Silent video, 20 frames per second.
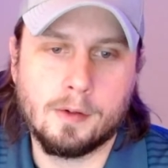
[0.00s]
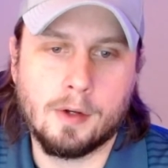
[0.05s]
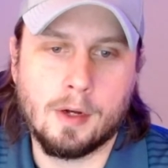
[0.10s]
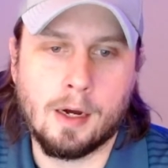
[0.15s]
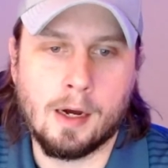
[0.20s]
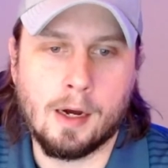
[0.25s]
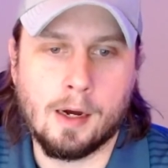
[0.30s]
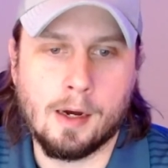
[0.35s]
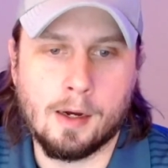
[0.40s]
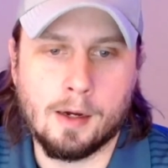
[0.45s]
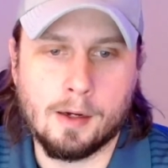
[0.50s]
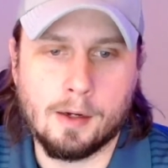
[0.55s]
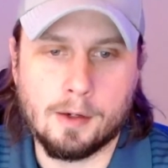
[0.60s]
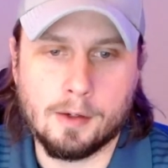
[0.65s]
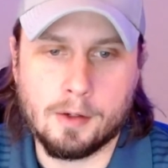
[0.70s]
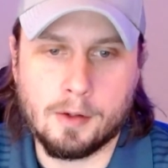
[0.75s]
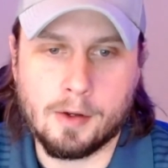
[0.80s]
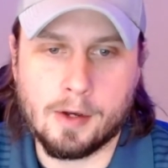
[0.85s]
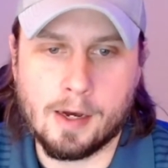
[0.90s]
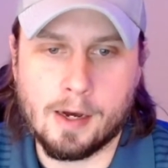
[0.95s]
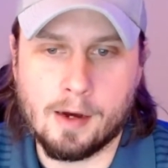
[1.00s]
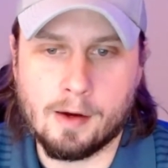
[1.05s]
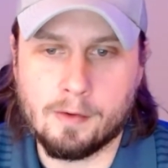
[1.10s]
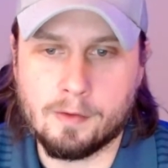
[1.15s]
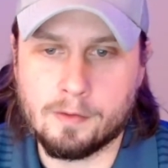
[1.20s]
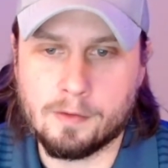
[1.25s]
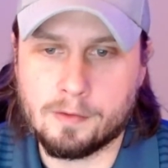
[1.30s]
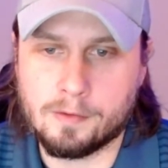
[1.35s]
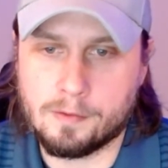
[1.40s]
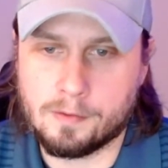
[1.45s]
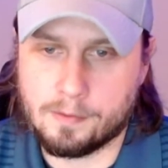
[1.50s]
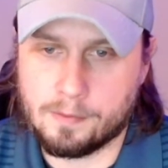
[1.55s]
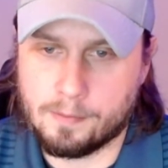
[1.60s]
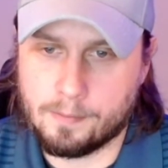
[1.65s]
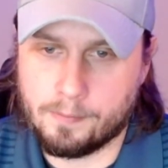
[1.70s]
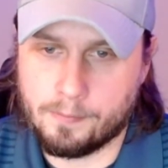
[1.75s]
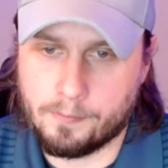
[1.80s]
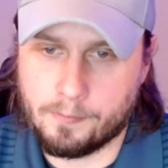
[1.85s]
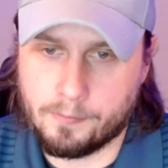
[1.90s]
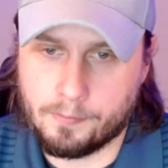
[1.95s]
You have
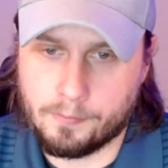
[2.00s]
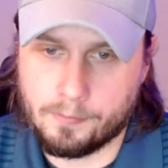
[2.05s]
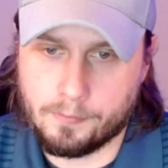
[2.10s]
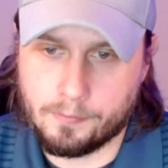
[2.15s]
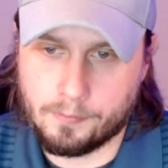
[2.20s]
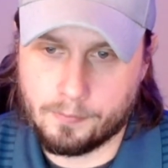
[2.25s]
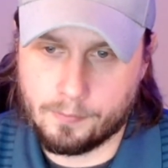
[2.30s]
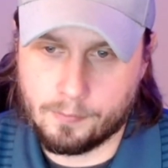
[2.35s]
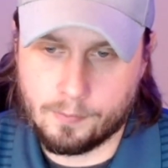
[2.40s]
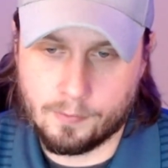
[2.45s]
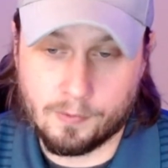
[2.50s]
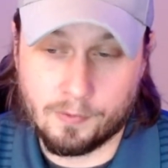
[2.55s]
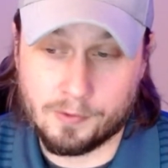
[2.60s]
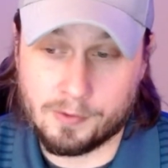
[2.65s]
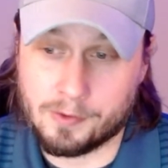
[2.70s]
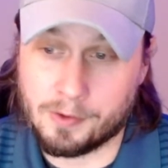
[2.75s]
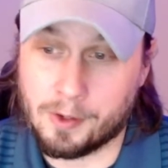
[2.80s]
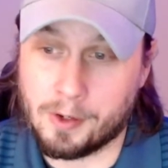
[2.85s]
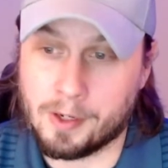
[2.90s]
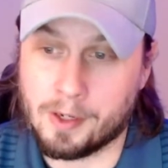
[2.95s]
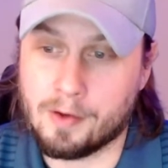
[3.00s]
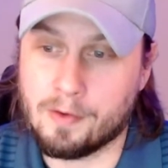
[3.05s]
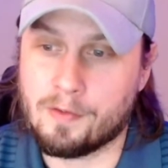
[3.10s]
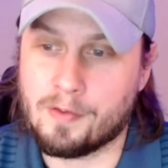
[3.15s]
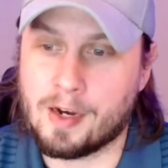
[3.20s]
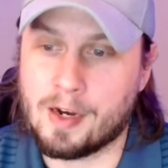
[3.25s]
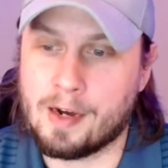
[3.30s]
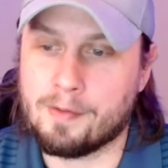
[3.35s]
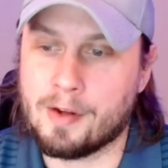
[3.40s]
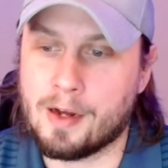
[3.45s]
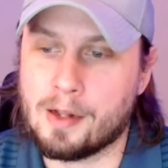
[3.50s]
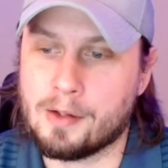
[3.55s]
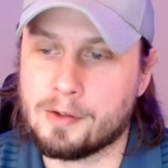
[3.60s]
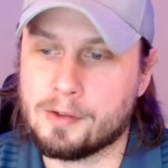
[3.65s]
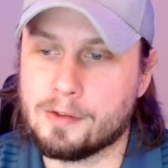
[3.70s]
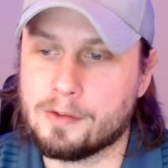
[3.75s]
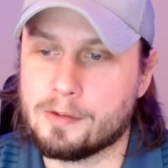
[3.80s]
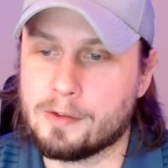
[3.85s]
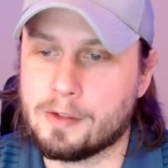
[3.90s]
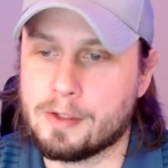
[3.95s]
starting at
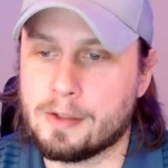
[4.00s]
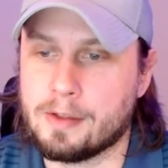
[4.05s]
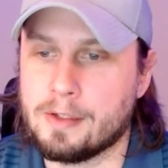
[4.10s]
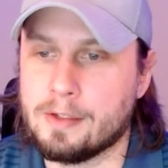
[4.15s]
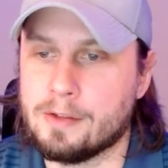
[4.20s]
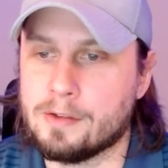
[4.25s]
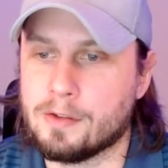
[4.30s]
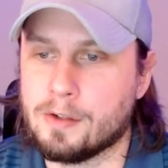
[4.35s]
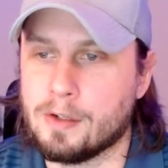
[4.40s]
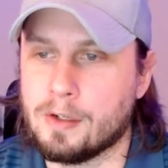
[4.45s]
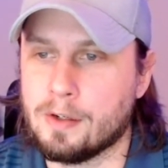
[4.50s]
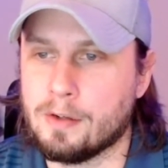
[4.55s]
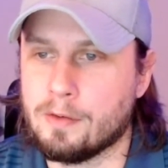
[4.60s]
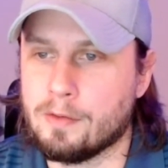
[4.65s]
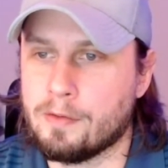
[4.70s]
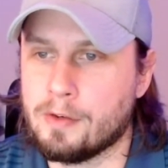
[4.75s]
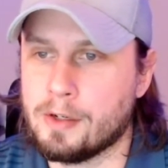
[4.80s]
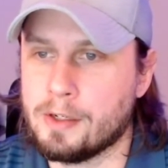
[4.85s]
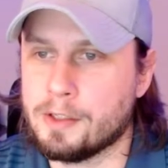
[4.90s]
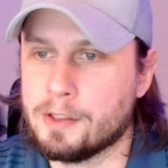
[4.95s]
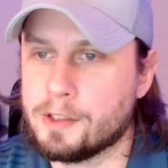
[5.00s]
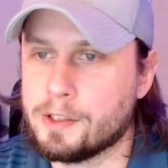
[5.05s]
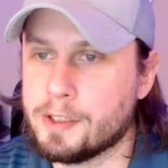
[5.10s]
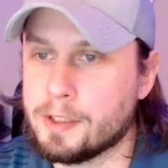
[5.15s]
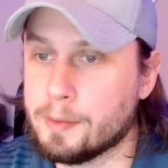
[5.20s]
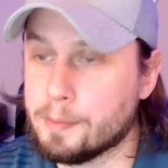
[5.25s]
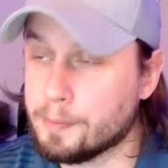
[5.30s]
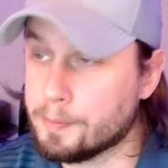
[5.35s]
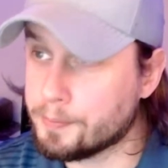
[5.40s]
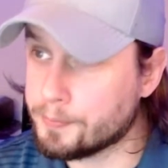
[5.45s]
$5. Like these are very cheap.